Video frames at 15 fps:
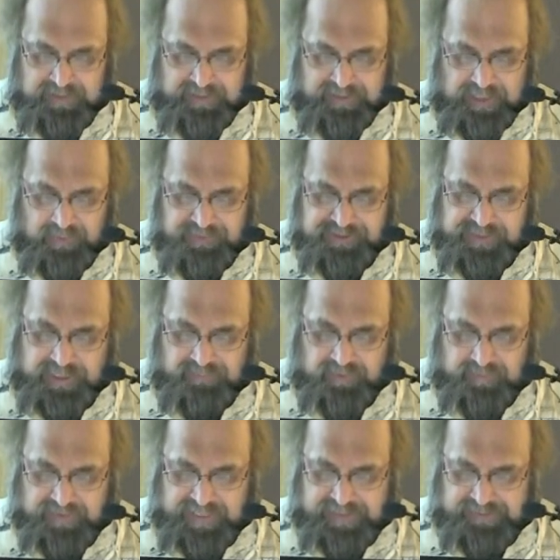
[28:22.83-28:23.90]
and I was then
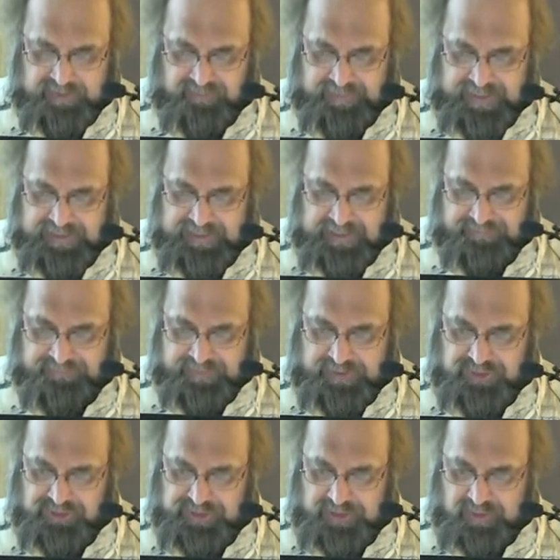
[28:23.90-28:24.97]
reminded of my
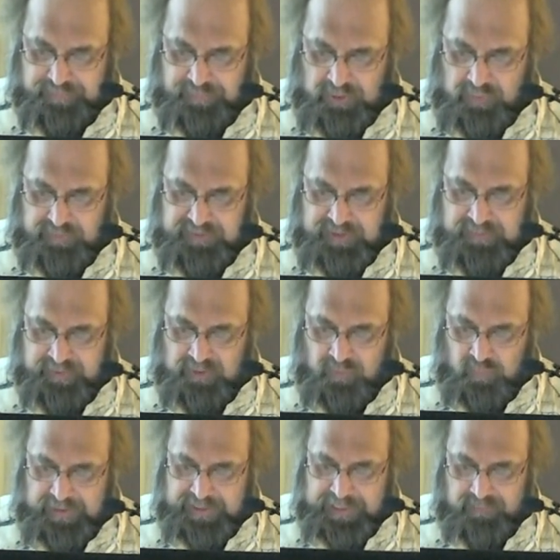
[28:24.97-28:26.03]
half-inch cedar boat and
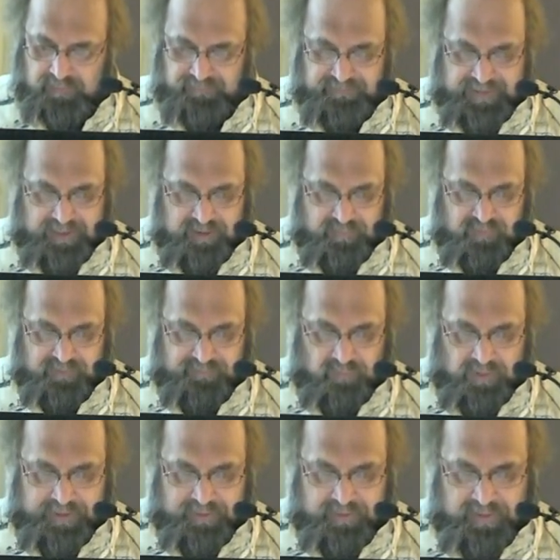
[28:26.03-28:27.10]
about one hundred fathoms of
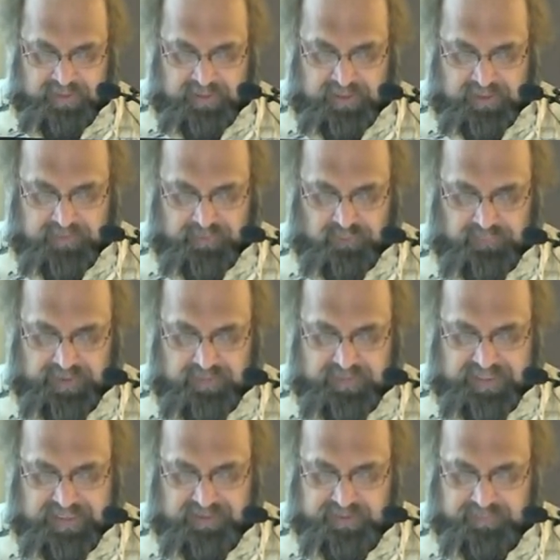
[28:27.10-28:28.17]
water between
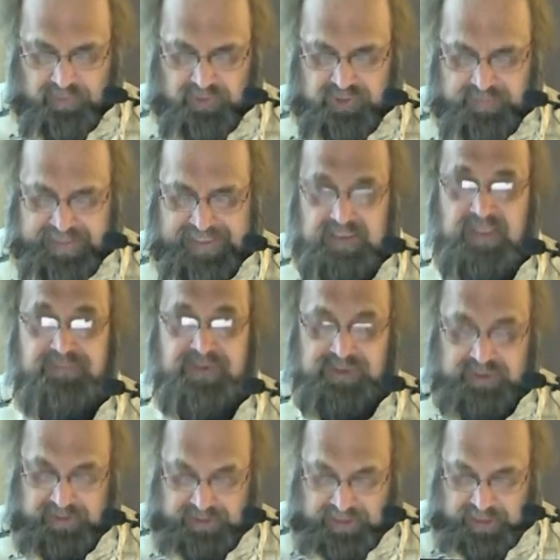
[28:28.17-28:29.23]
me and the most
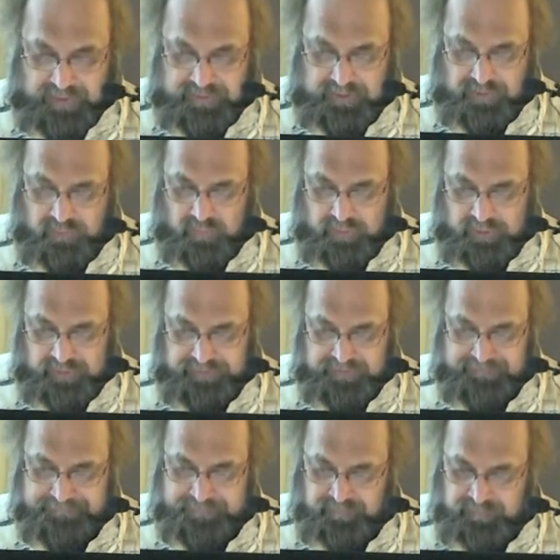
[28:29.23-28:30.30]
magnificent garden in the world.
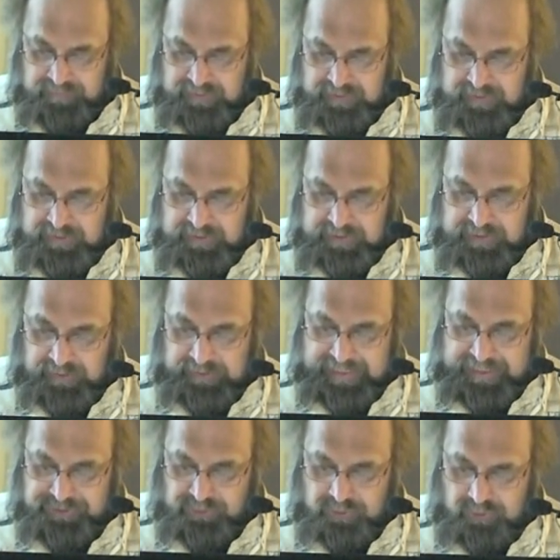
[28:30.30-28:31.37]
The
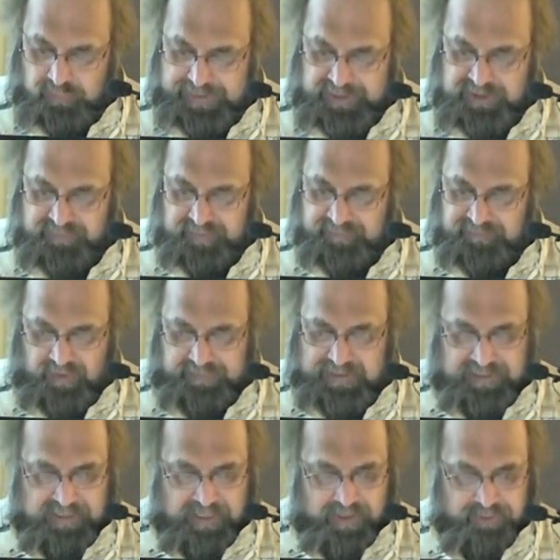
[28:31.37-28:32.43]
last two weeks have been
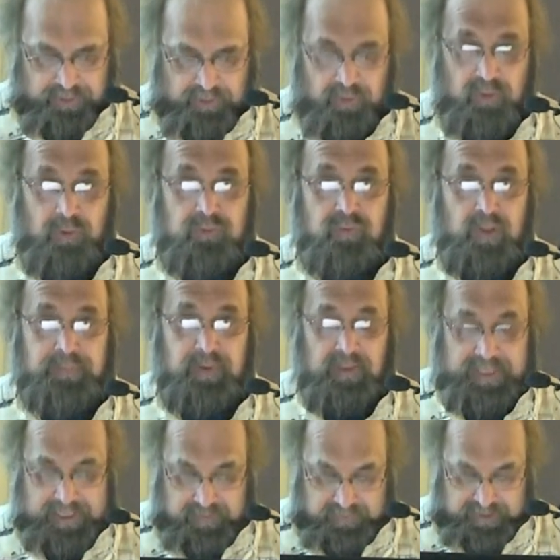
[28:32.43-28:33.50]
very hard on an old
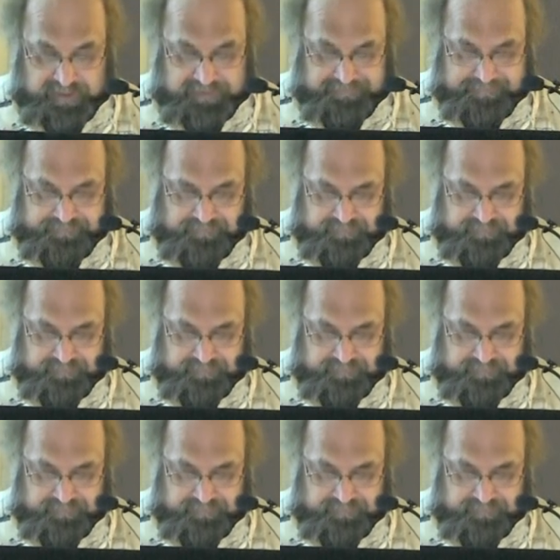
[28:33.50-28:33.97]
cripple like me."